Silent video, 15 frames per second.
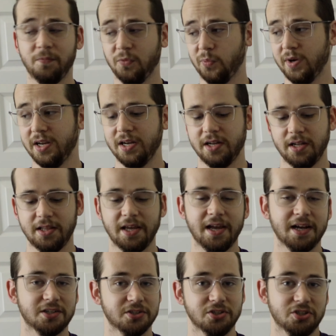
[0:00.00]
when they
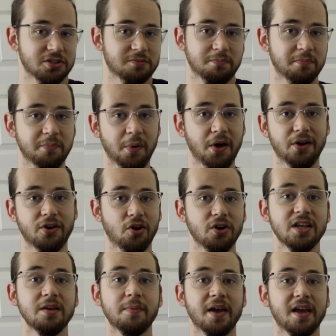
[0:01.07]
actually just bought it on
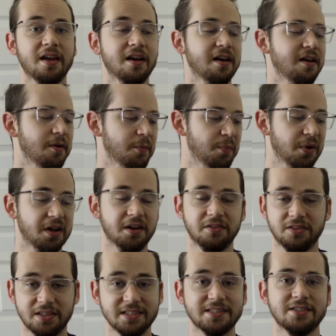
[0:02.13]
eBay,
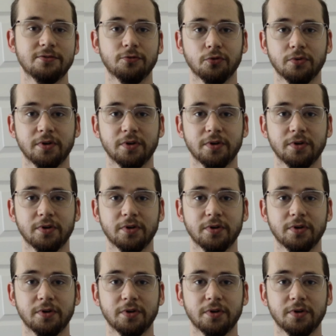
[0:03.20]
but this is for